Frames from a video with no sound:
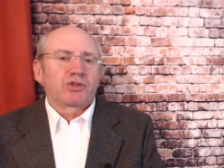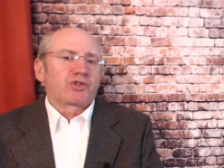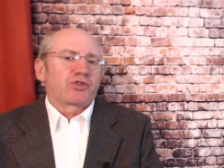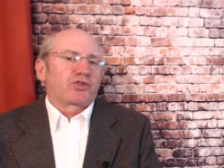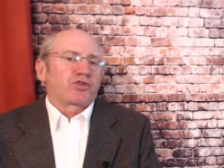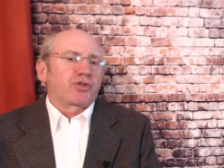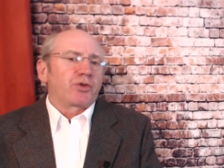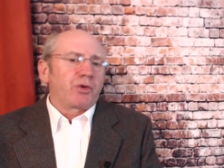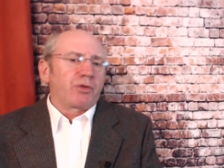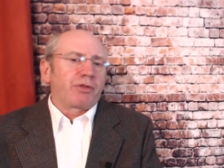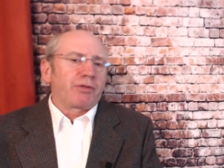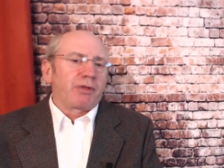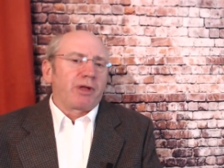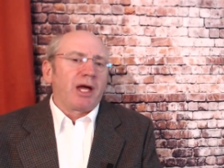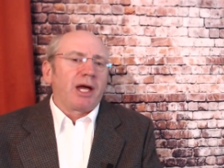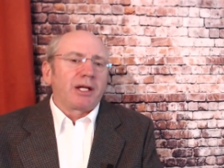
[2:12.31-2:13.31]

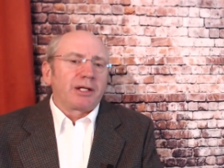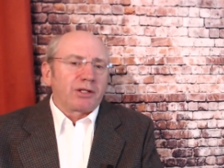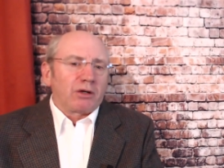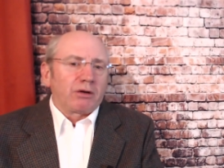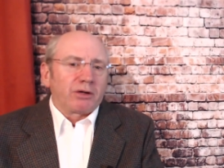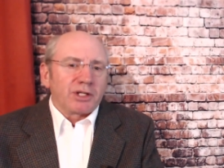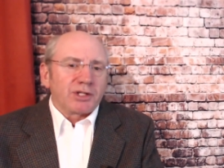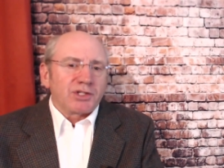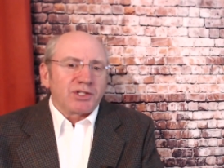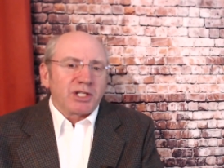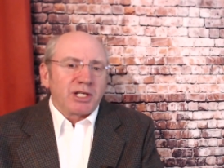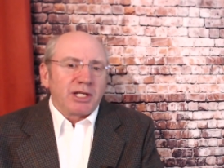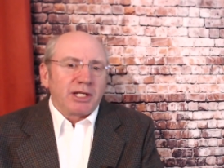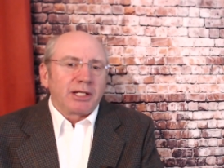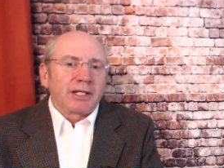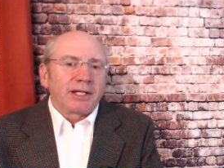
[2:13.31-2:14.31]
truth and
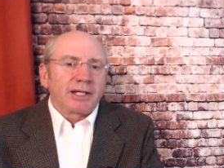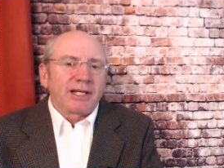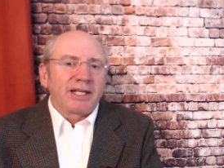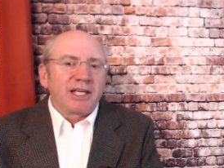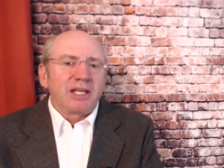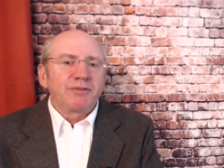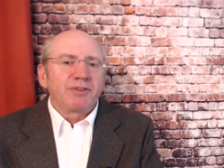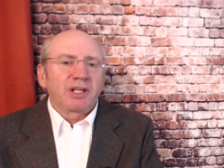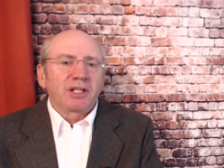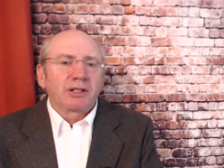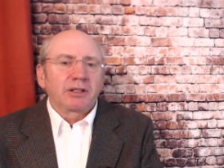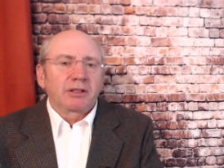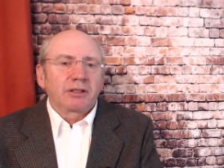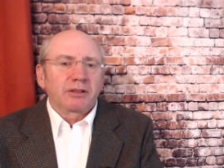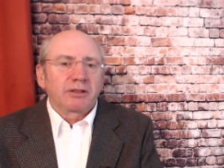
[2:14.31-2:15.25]
honesty, giving